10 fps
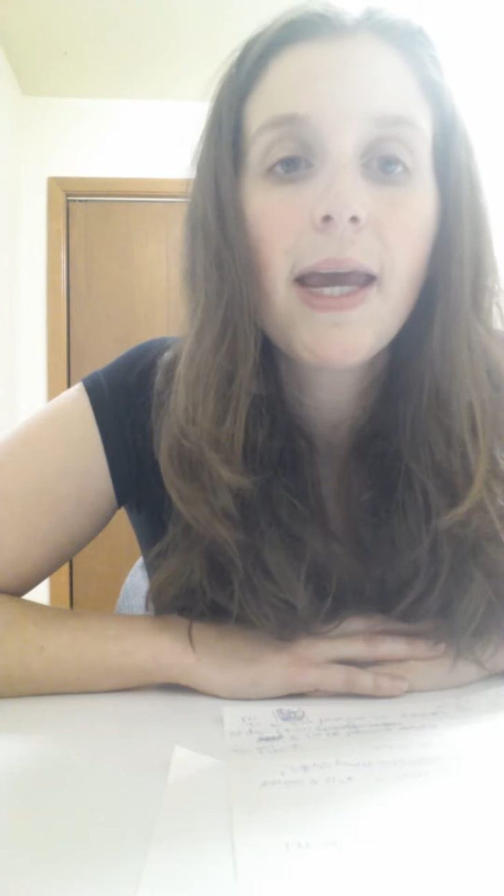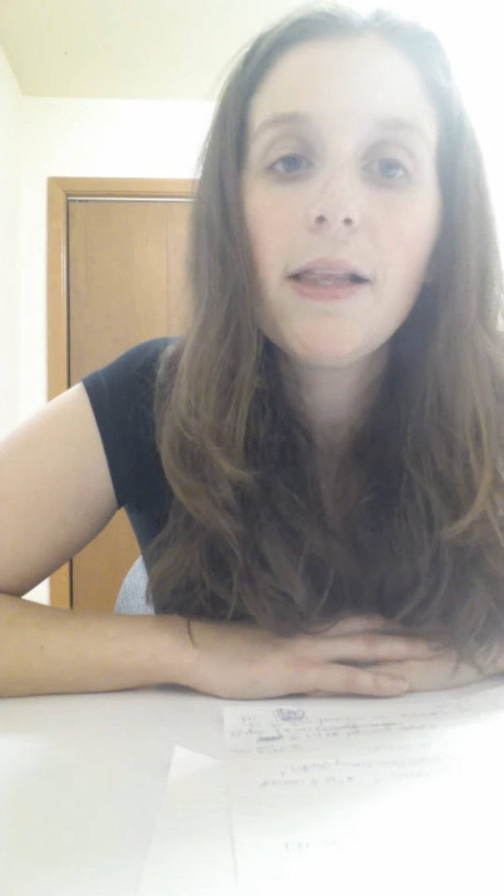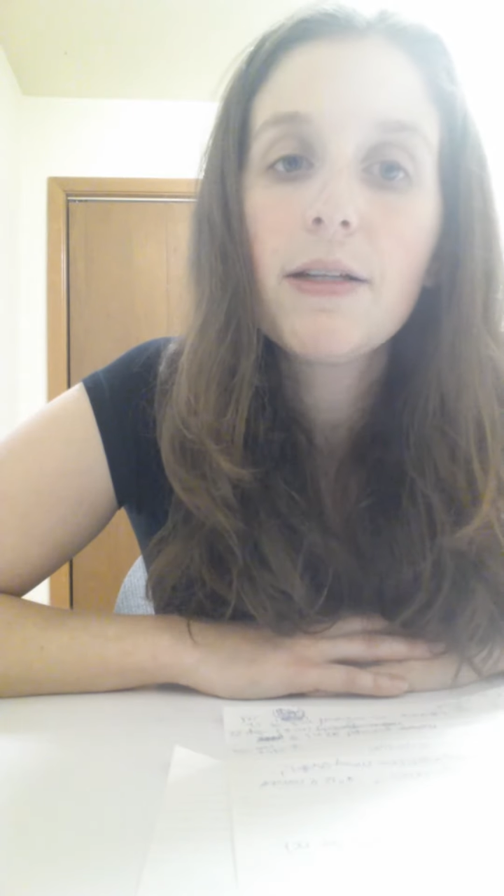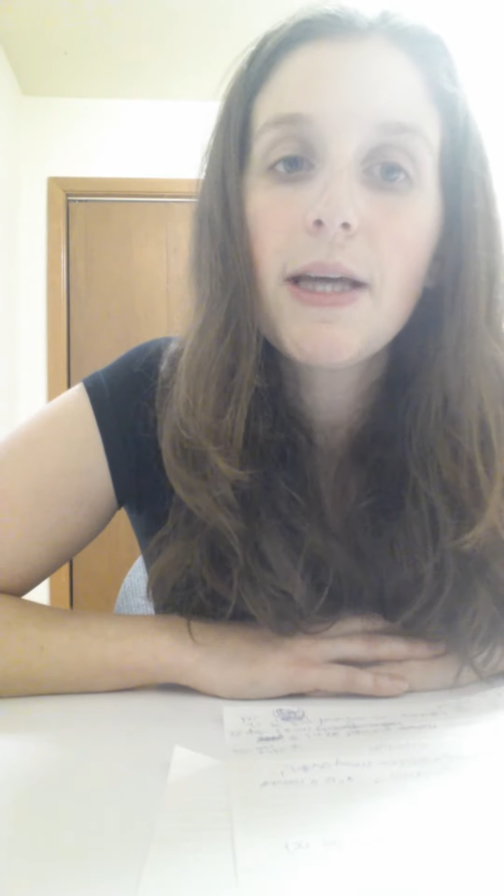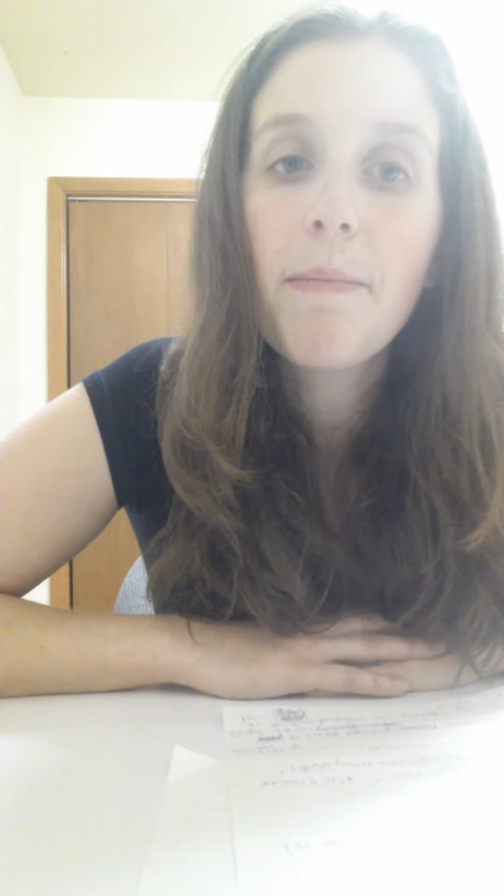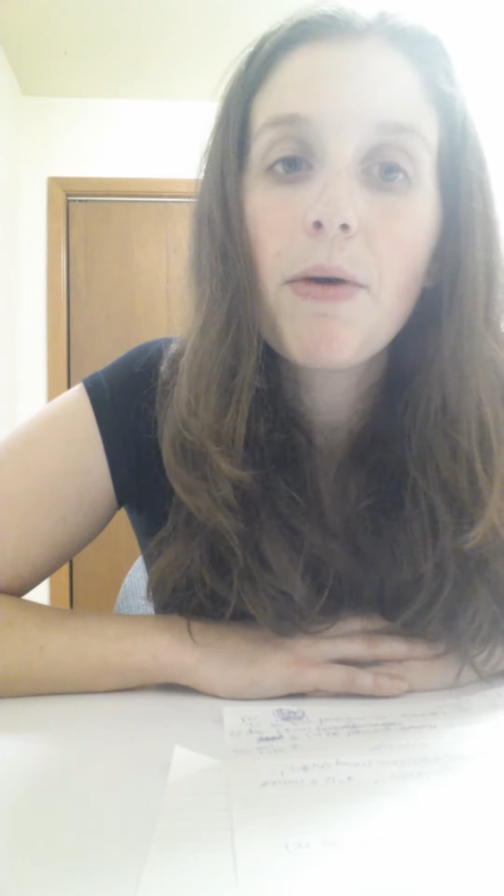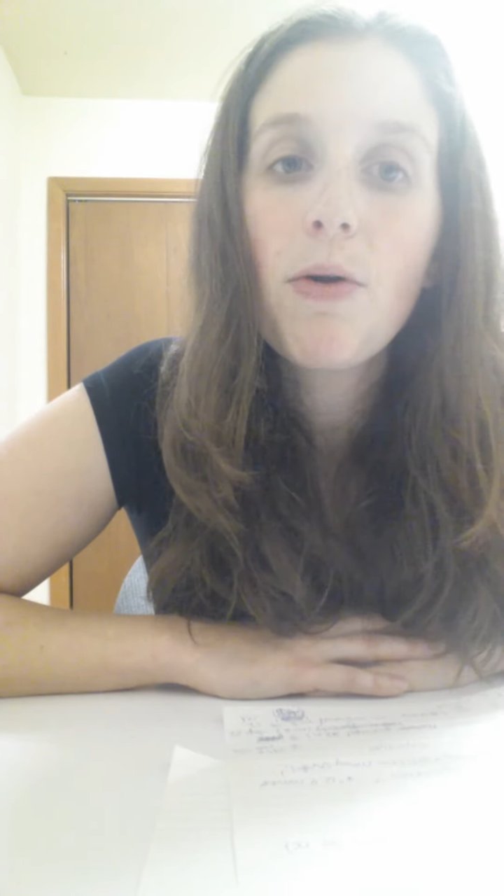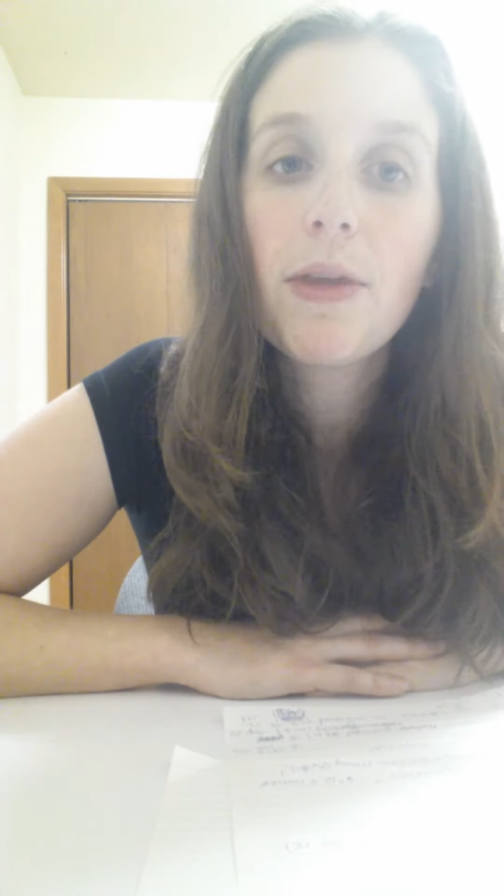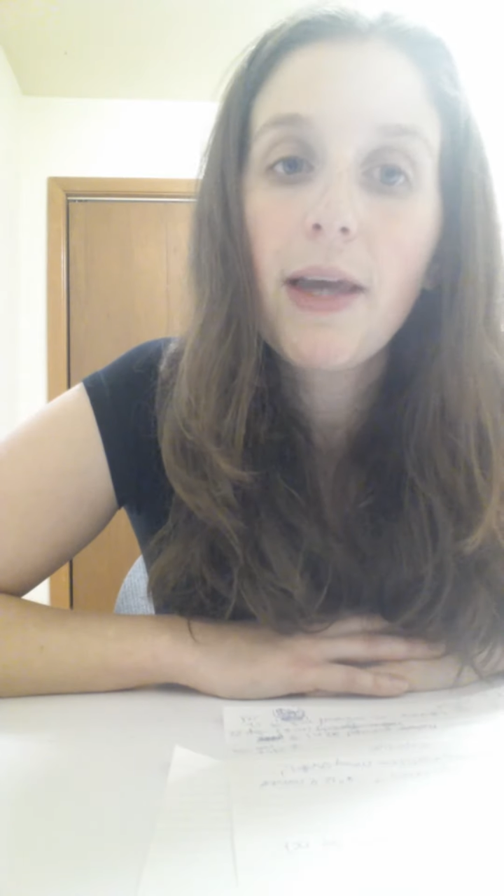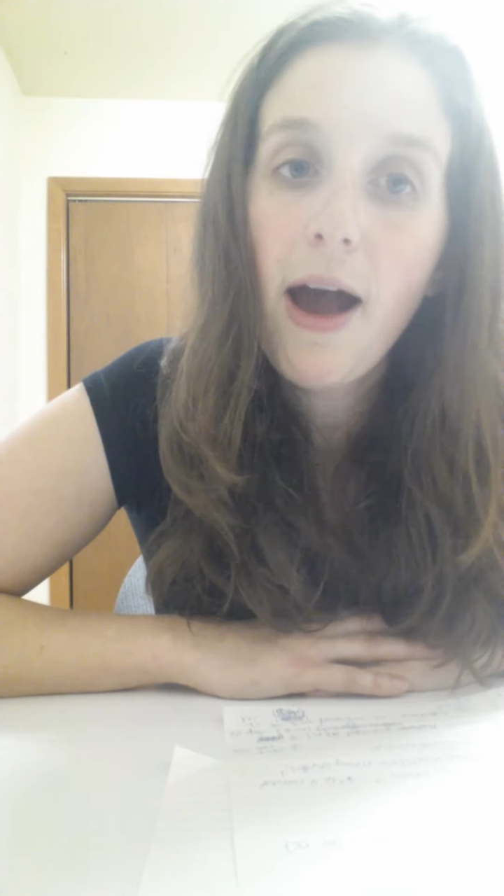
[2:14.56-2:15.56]
It looked at
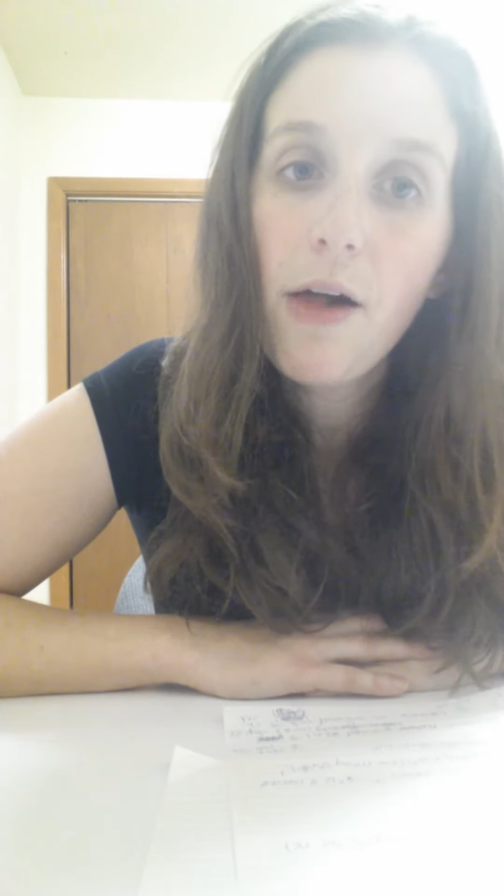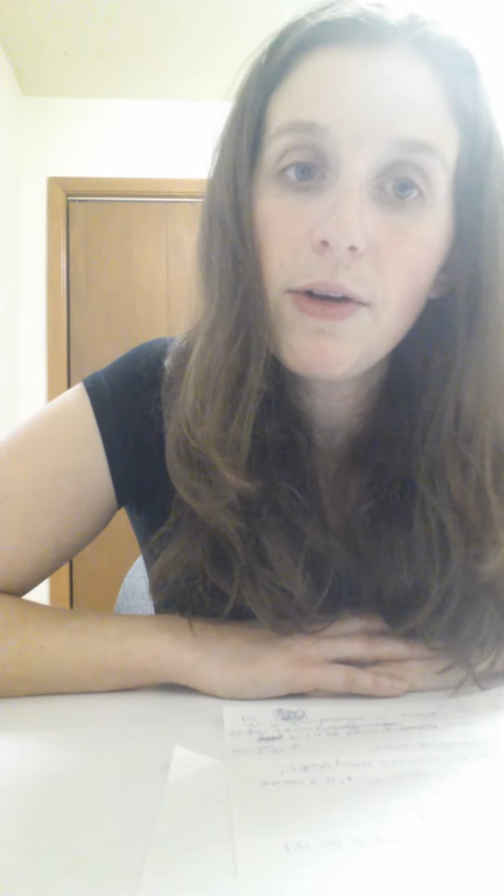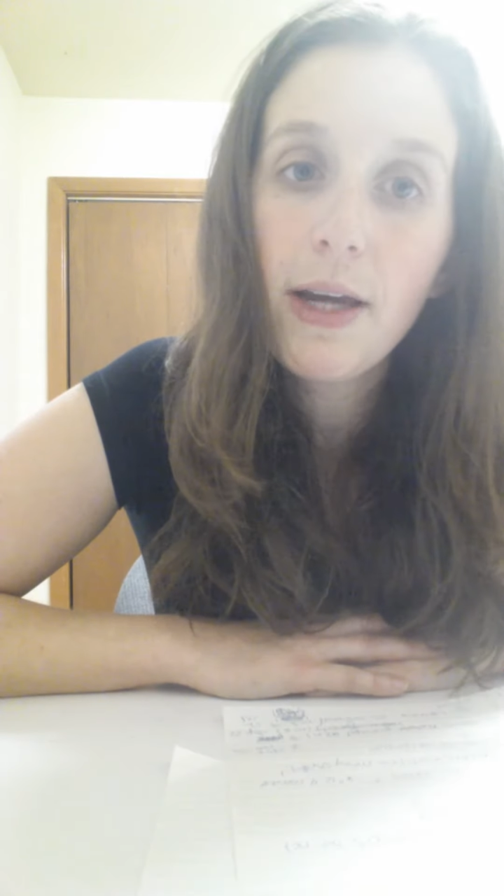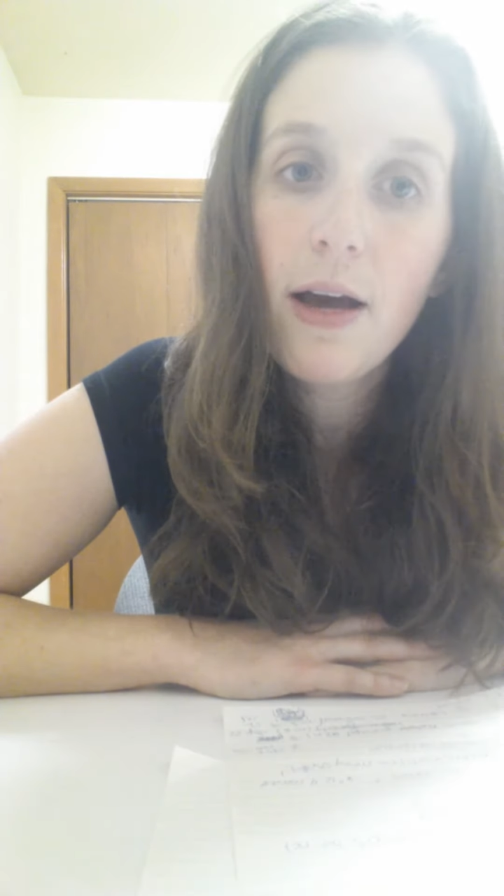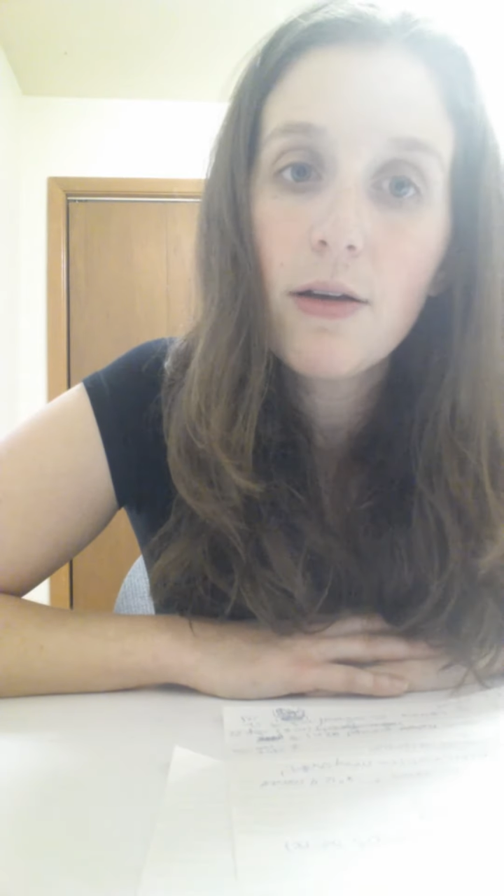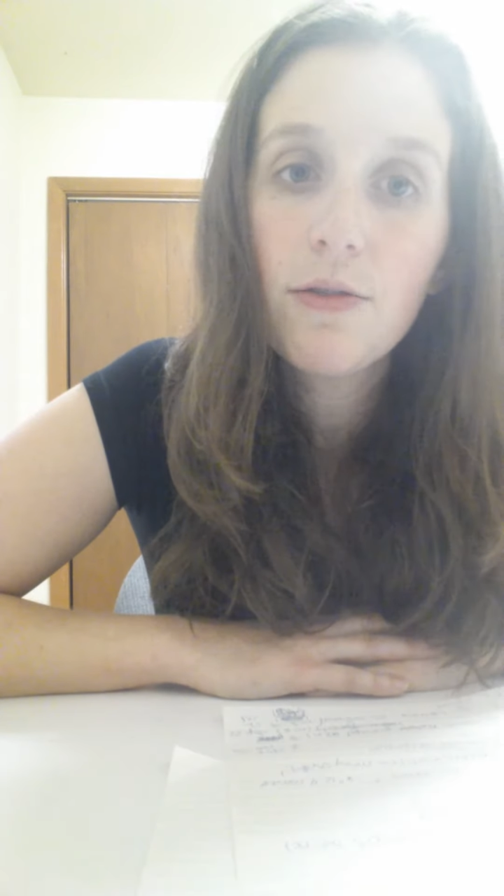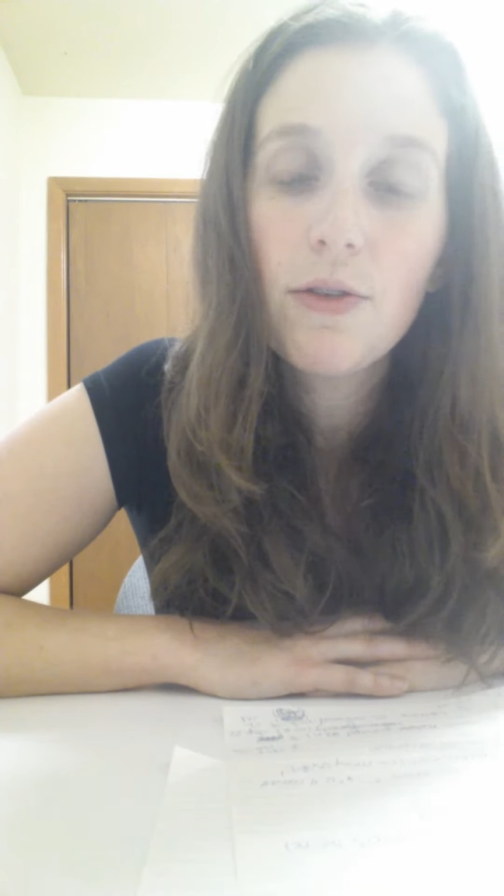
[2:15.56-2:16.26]
both calorie counts